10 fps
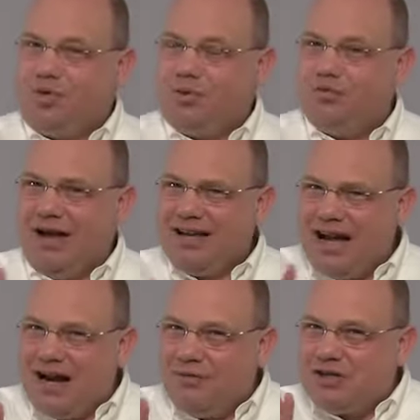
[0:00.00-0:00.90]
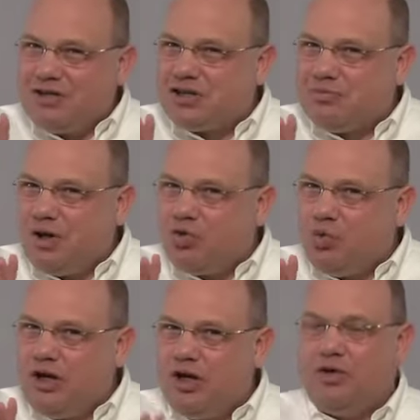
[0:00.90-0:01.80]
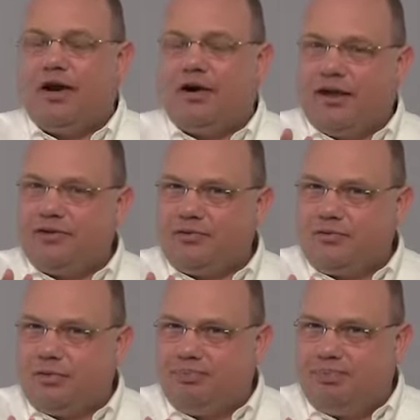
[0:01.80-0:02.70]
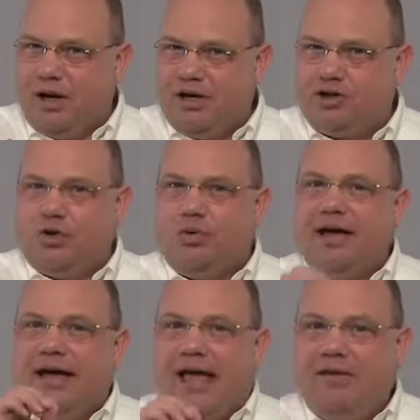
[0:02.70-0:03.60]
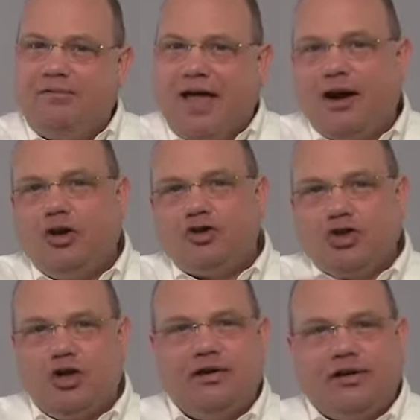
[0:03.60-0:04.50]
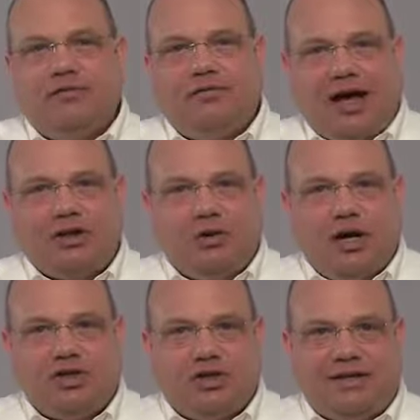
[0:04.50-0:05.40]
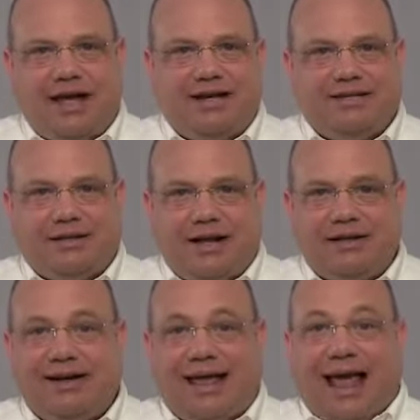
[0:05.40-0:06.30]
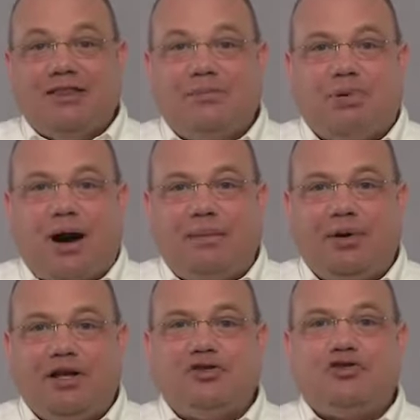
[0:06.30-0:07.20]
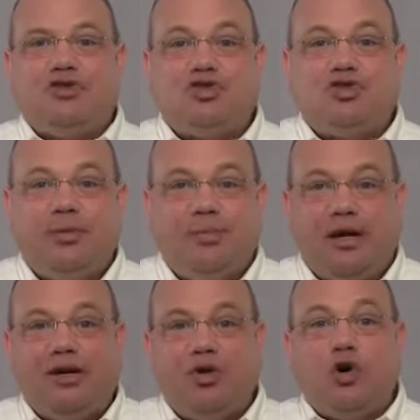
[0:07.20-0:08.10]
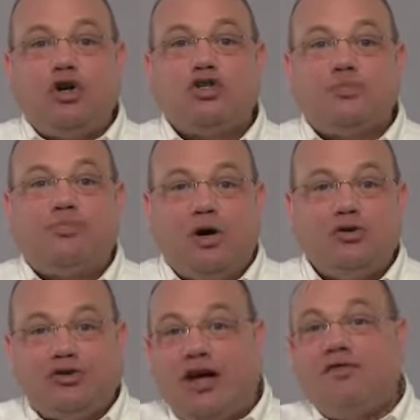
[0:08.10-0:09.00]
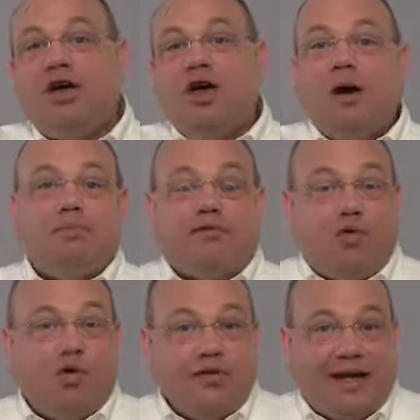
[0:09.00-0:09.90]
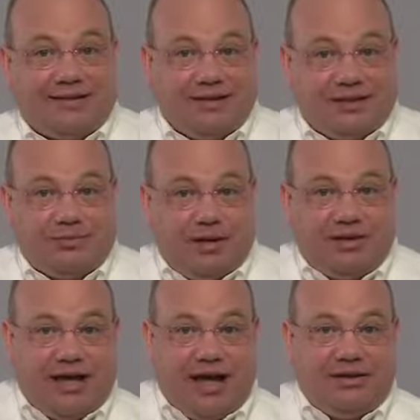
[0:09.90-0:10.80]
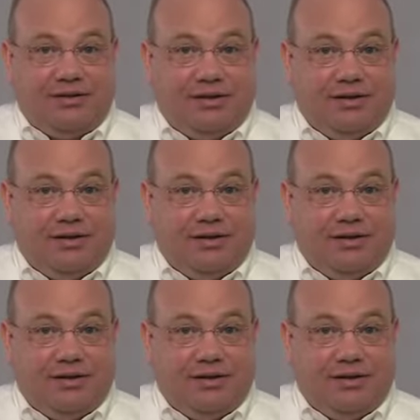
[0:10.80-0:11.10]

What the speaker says: I've got kind of a 6-month window there that's an issue. If that alternative valuation date is elected and the property is distributed or disposed of before that 6-month date,